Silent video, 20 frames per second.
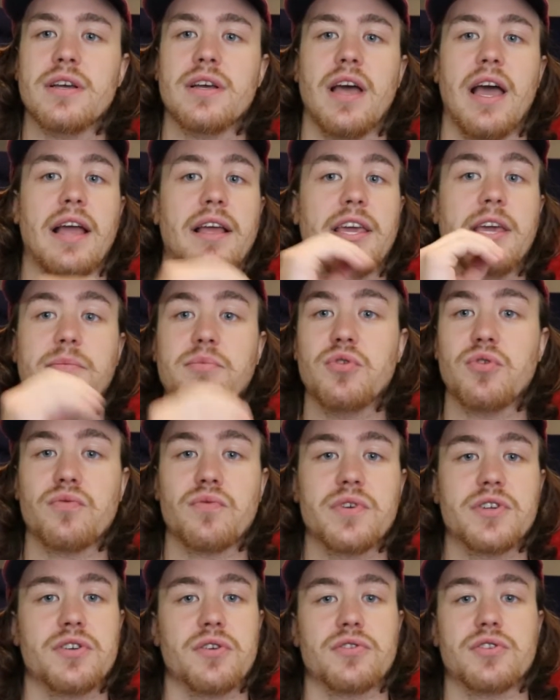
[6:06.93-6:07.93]
and keep doing
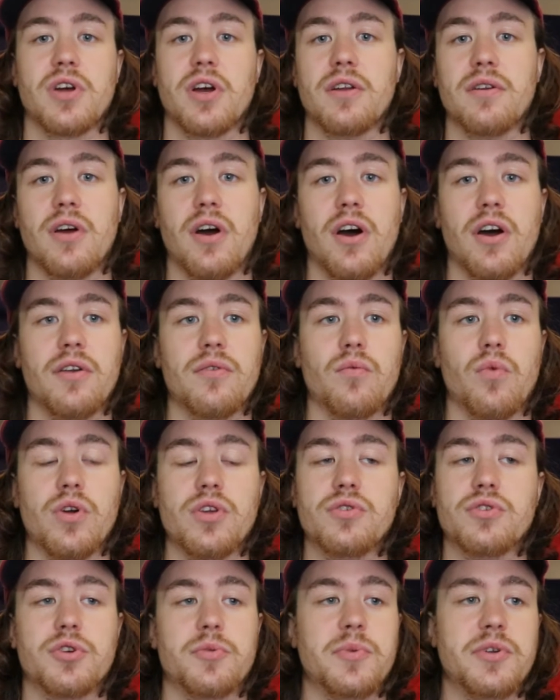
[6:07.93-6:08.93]
research on
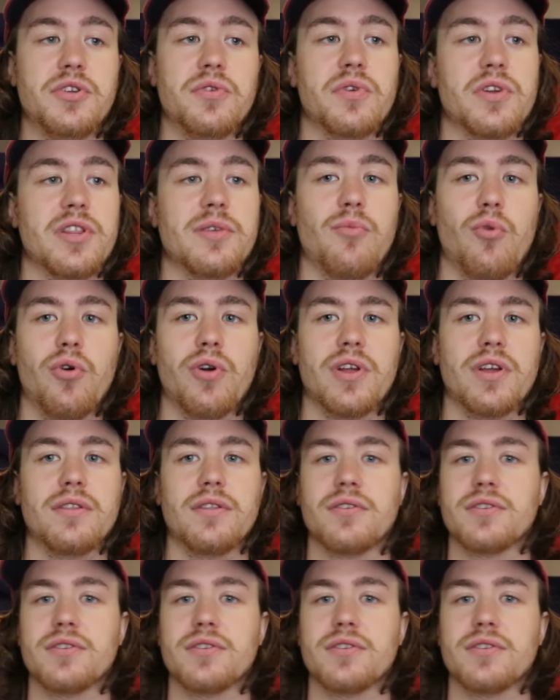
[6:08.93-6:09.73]
what you should be doing in the morning.